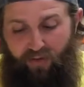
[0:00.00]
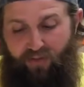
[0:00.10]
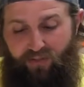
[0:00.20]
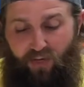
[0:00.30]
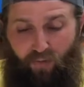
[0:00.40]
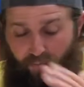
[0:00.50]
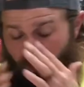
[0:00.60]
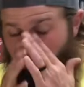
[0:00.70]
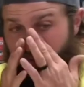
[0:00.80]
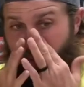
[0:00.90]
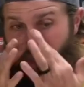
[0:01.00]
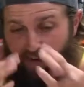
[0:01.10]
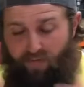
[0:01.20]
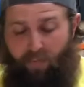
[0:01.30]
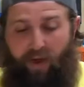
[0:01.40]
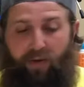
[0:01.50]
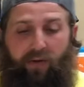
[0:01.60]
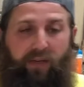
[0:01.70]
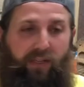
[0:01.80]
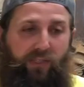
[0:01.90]
So once you have a battery,
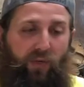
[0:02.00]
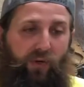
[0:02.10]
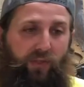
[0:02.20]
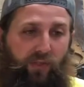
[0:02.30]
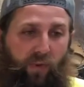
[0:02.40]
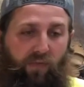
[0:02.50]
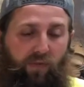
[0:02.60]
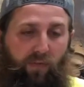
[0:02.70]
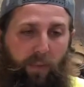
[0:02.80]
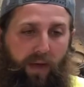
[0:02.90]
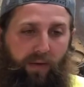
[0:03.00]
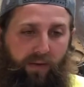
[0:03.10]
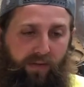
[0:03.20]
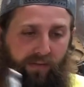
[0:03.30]
a charged 12-volt battery,